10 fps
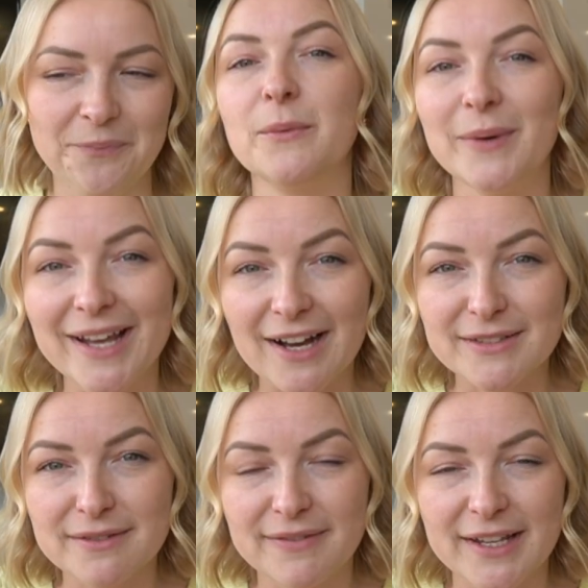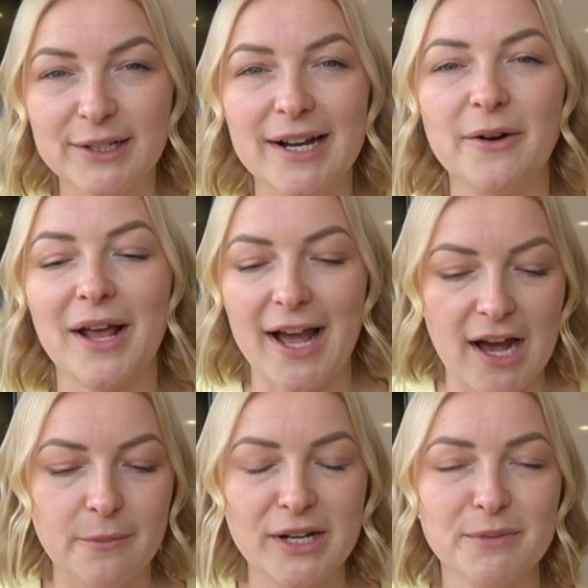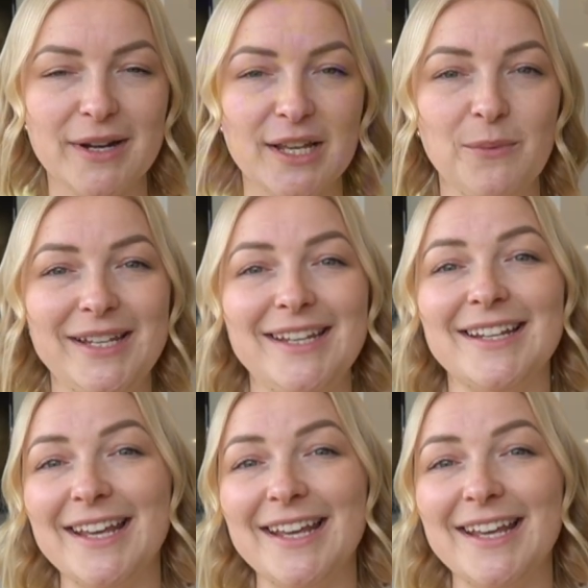We have to figure out how much money we need